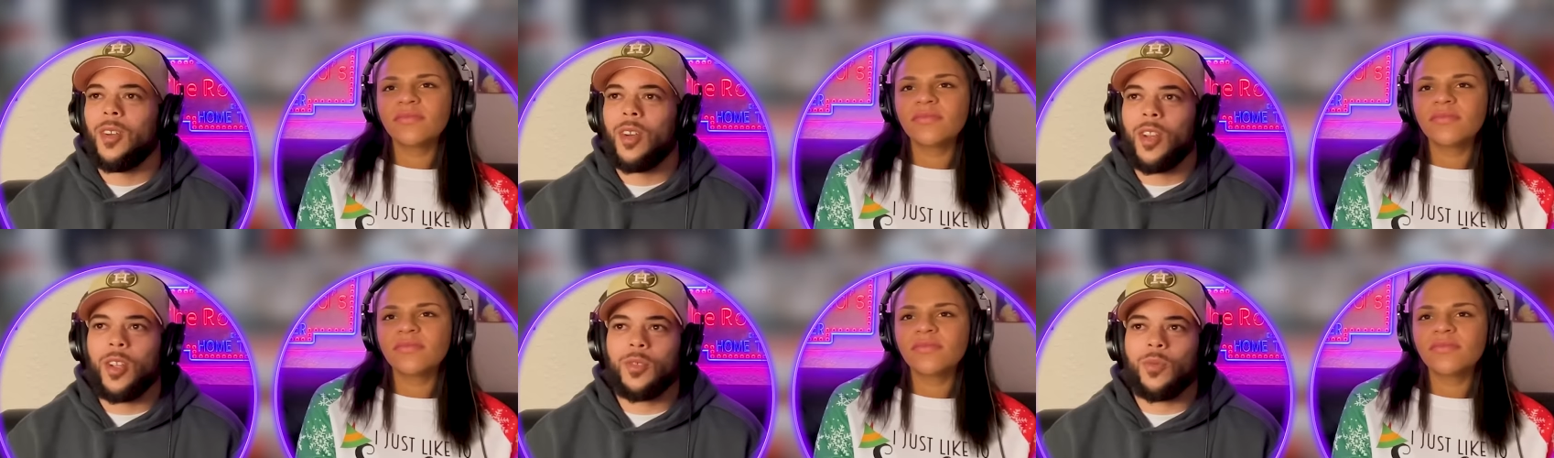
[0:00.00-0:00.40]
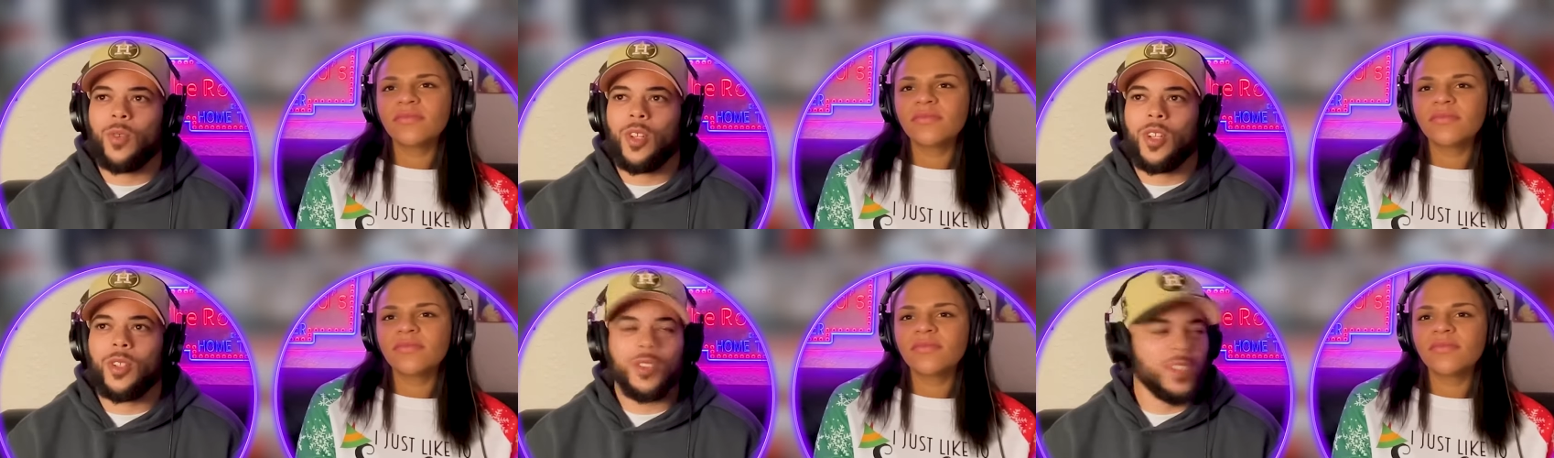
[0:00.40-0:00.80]
Speaker 1: Are those,
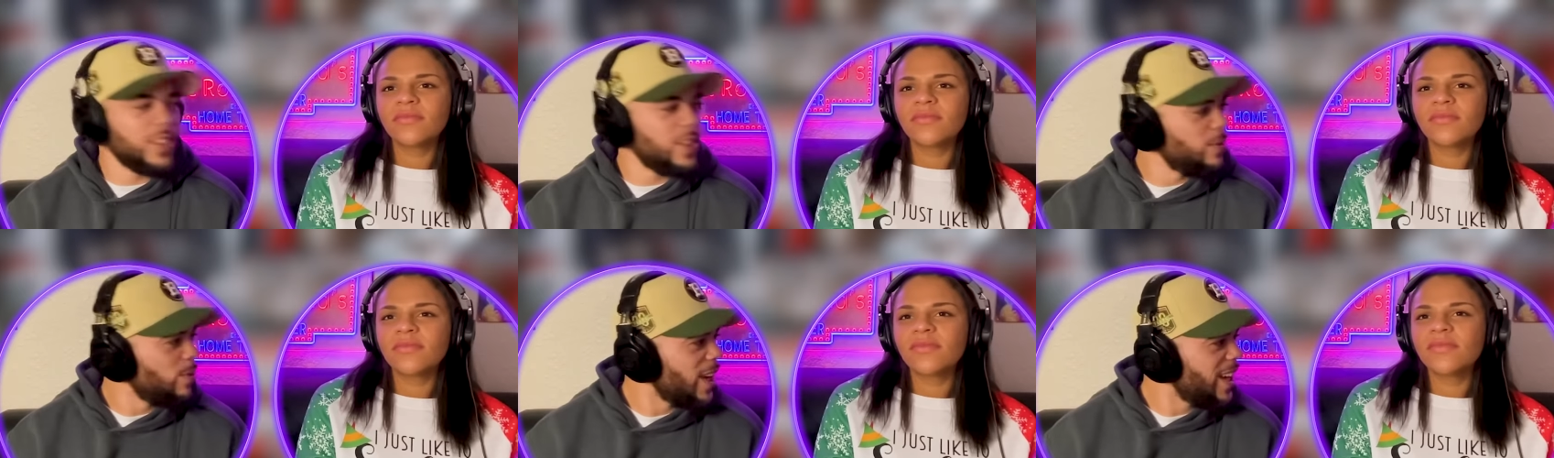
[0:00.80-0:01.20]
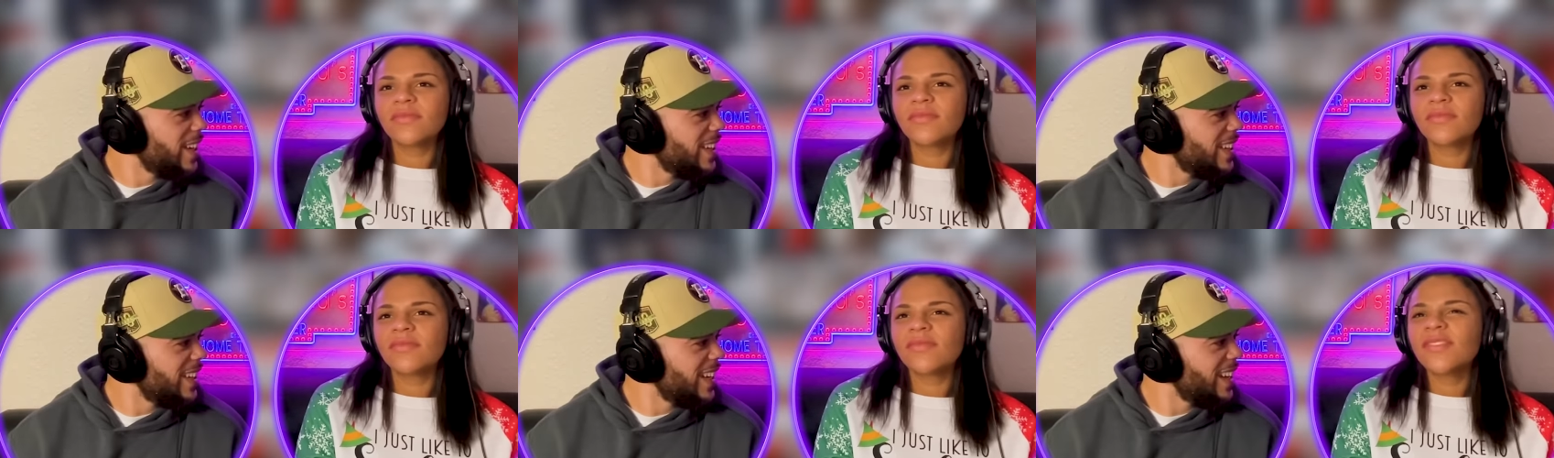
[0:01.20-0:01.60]
what are those, the
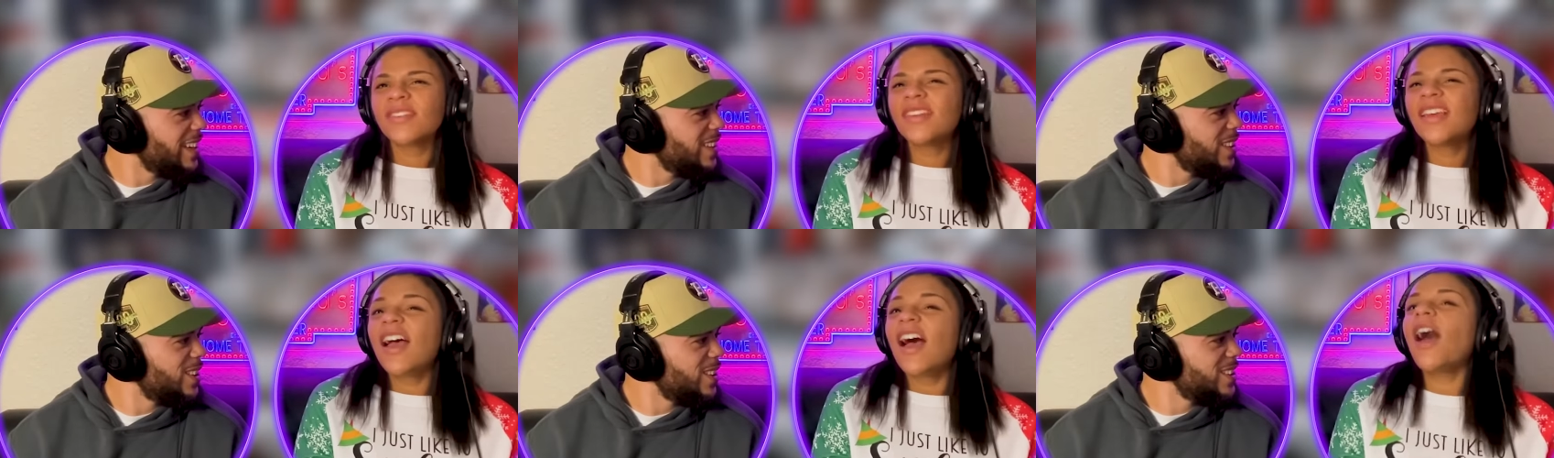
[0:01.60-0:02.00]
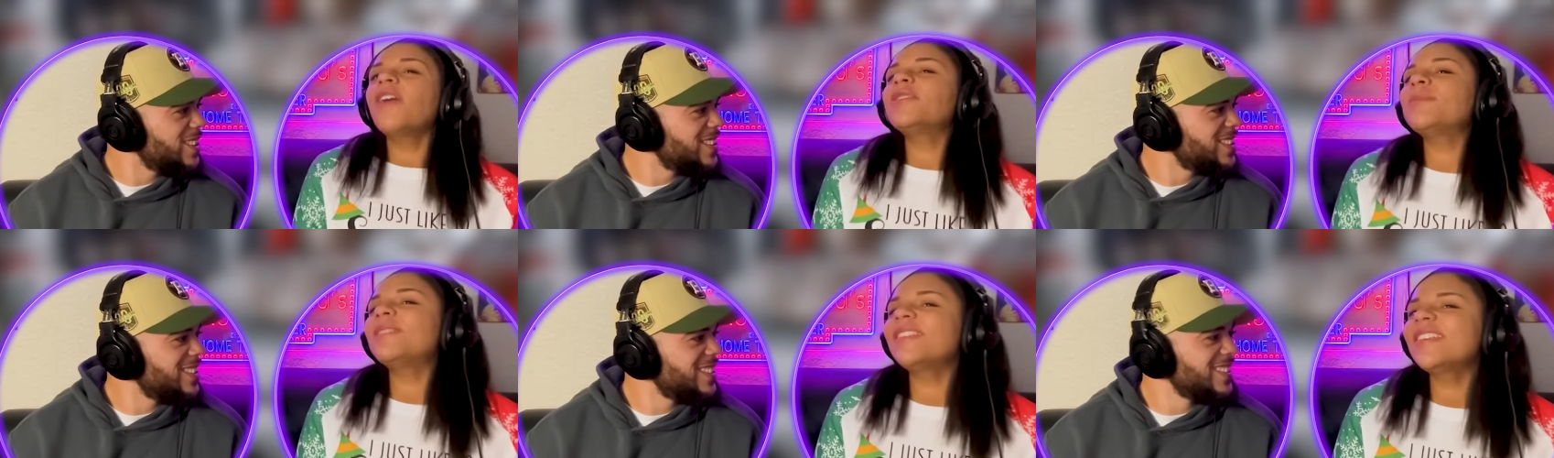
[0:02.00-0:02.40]
Raggedy Ann dolls? I
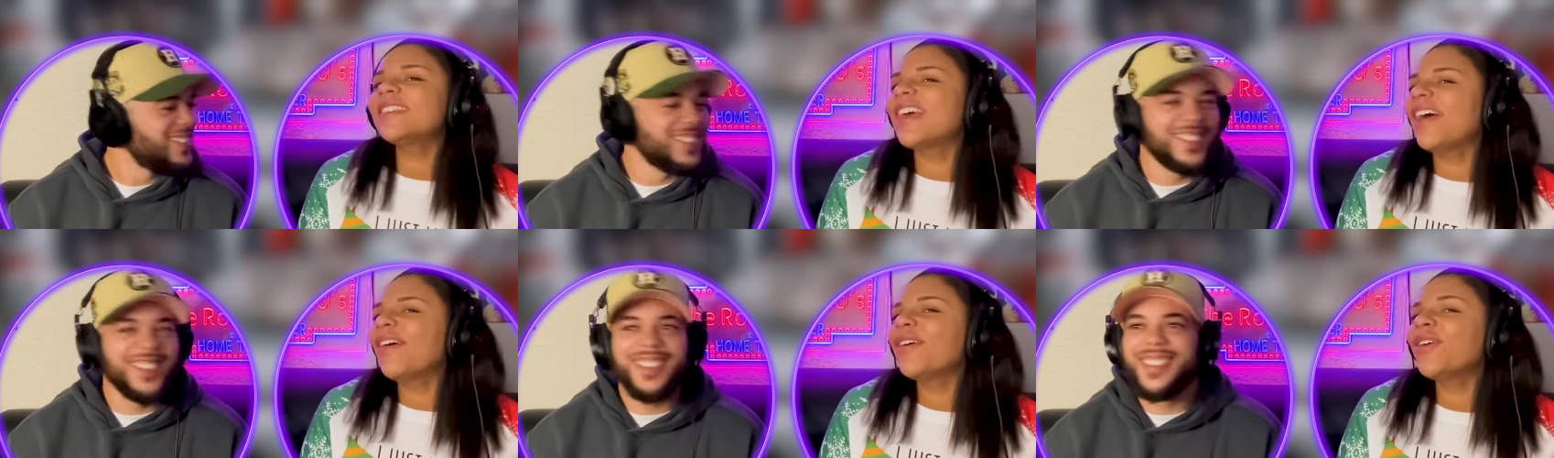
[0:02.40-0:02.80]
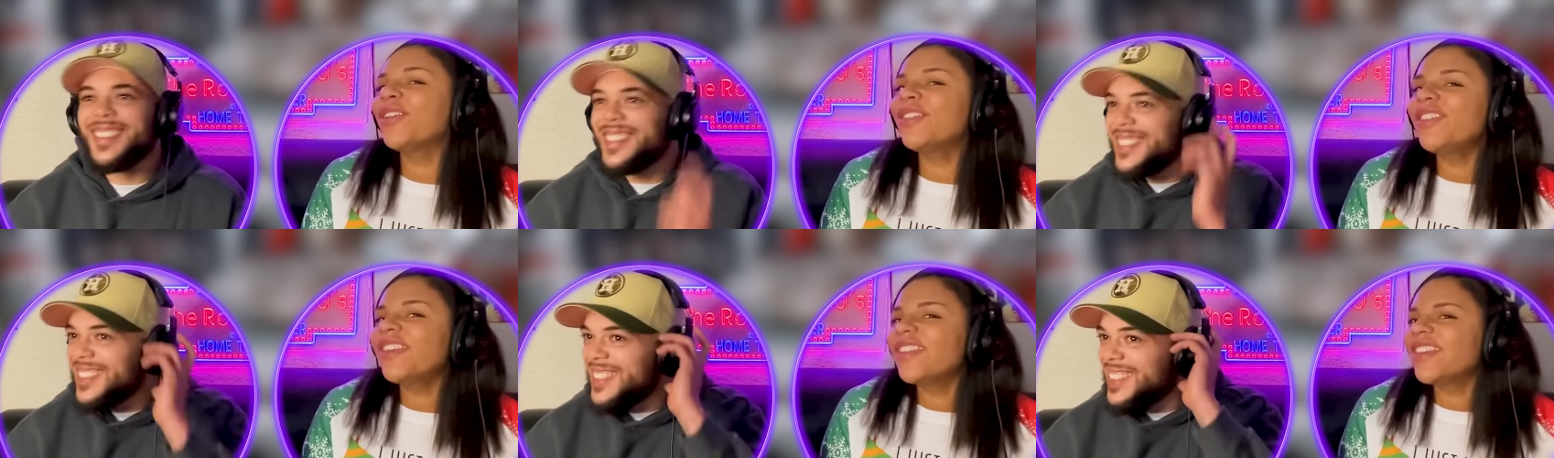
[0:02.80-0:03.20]
was about
Speaker 2: to, I
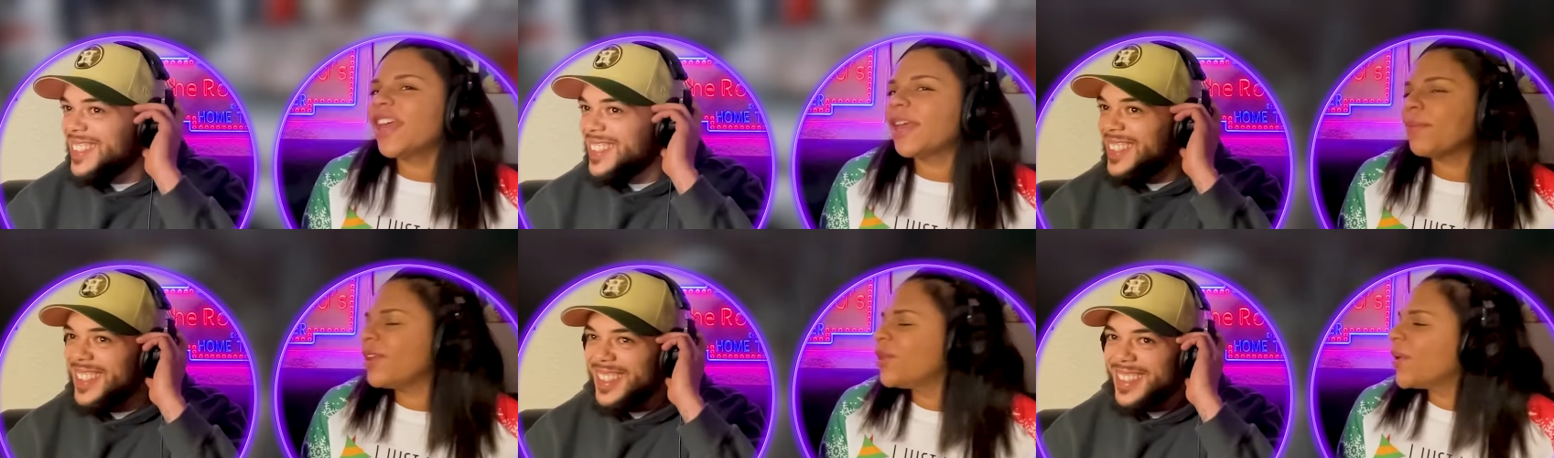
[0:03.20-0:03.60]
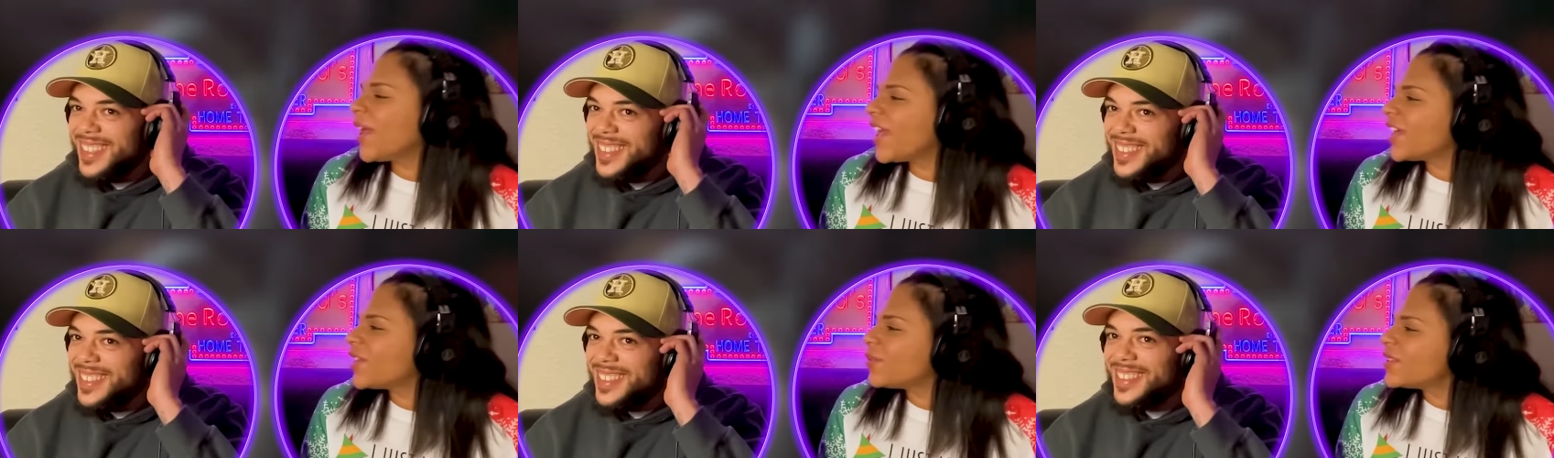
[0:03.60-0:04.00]
couldn't think the name. I knew
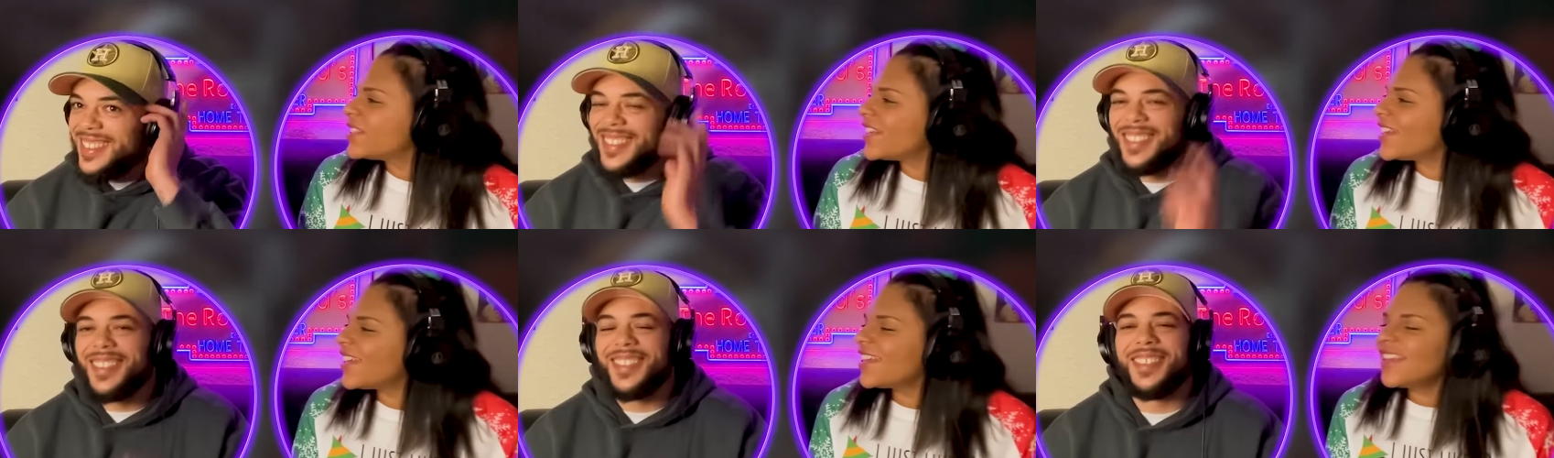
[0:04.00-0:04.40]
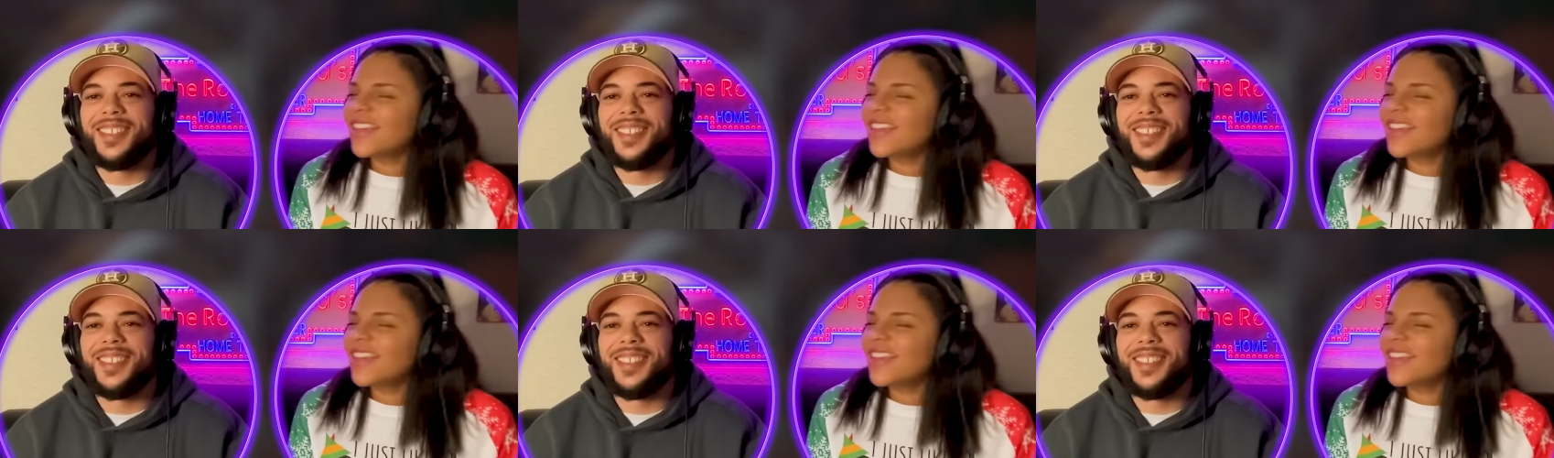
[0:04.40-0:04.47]
Ann was in it.